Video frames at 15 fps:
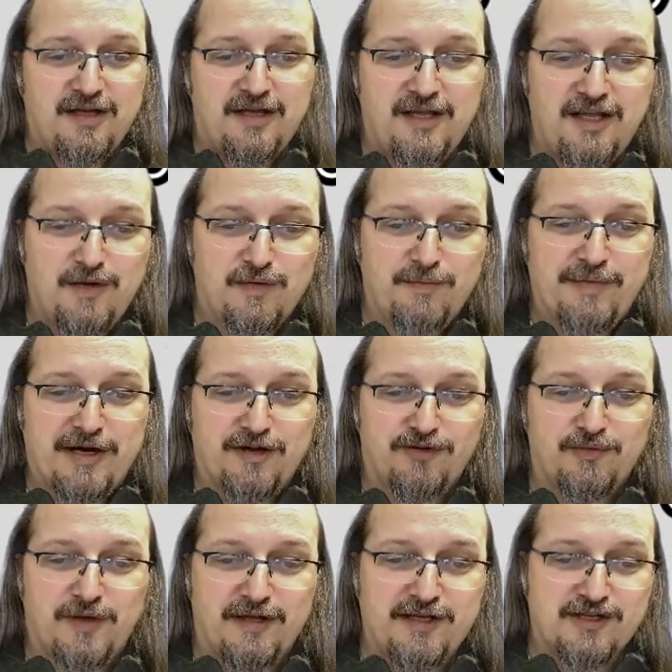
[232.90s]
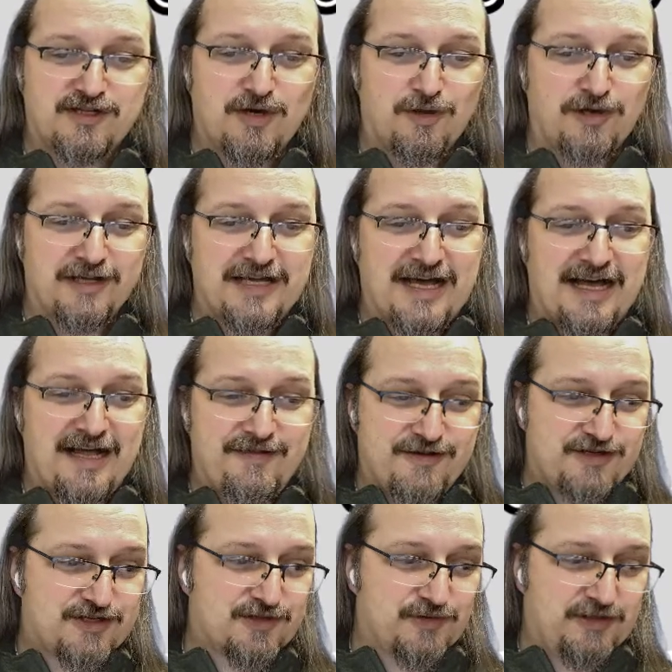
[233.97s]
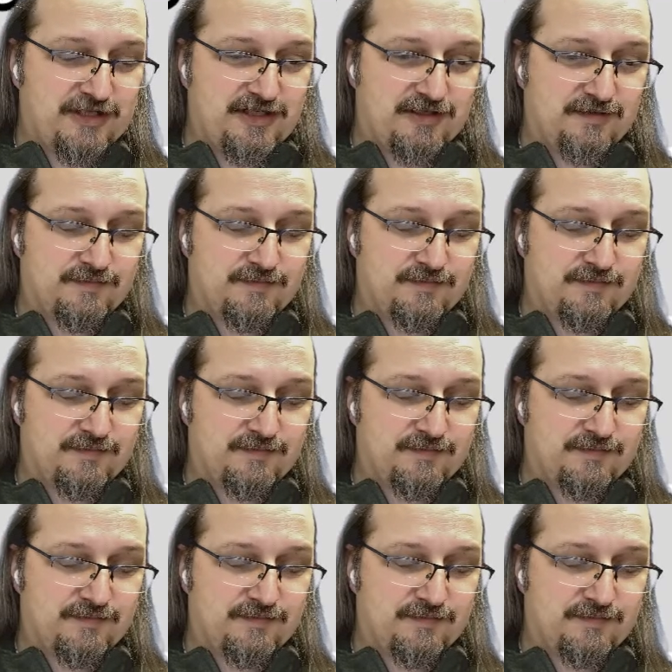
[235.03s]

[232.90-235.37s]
he will bounce while he's totally on the screen.